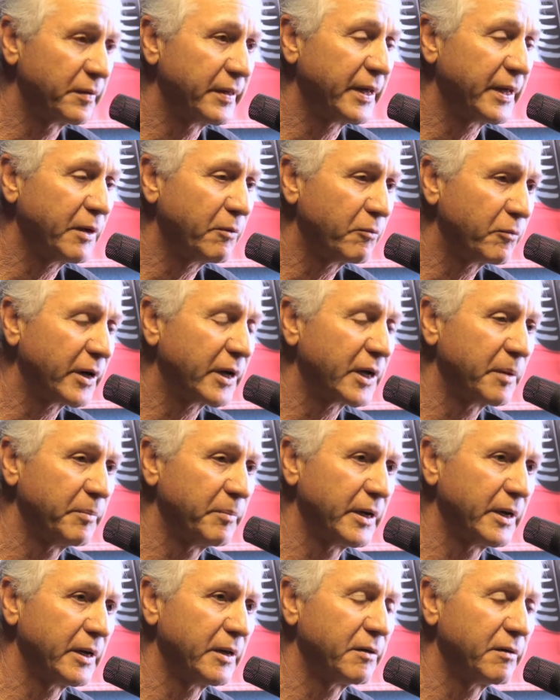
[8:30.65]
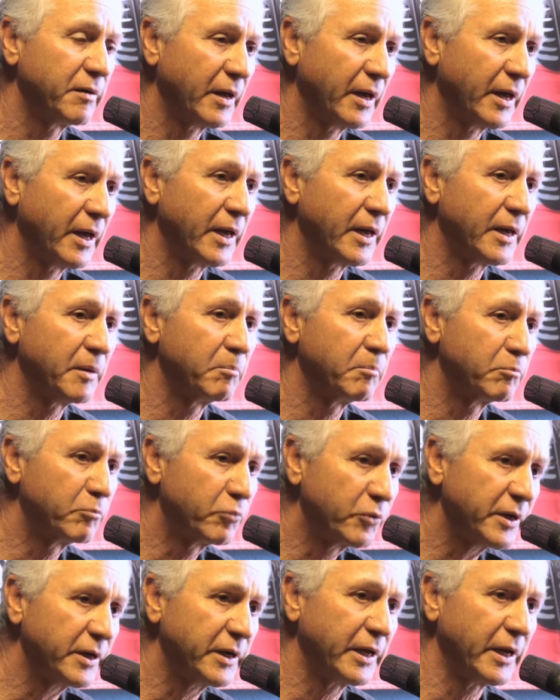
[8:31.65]
they recommended a
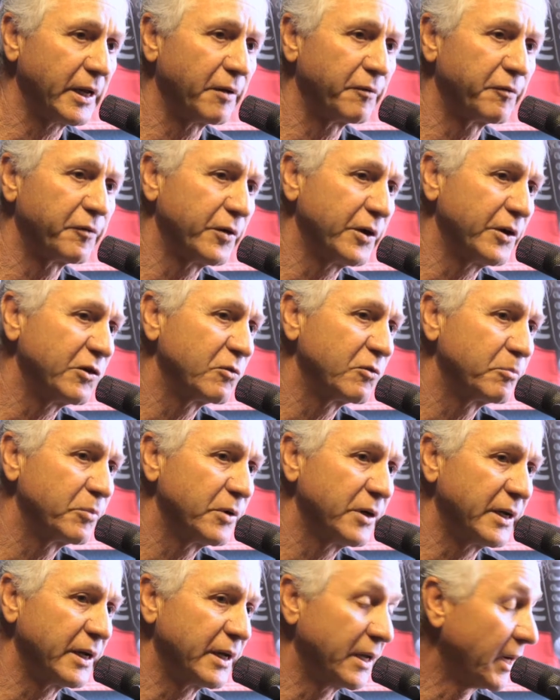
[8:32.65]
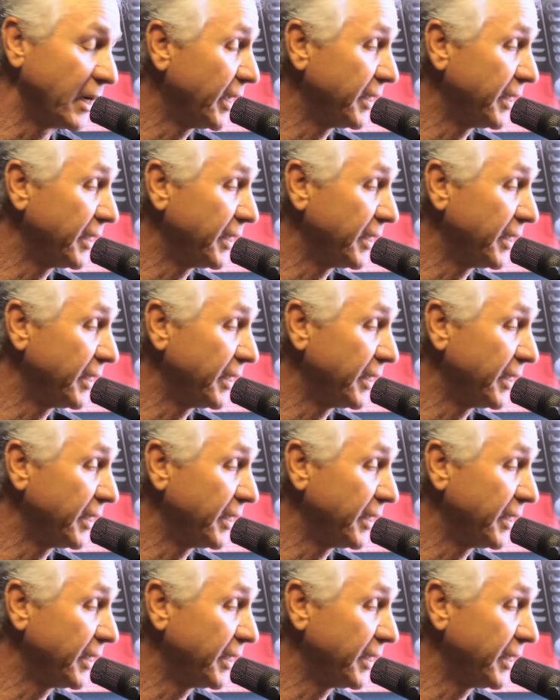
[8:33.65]
Brittany, a French Brittany.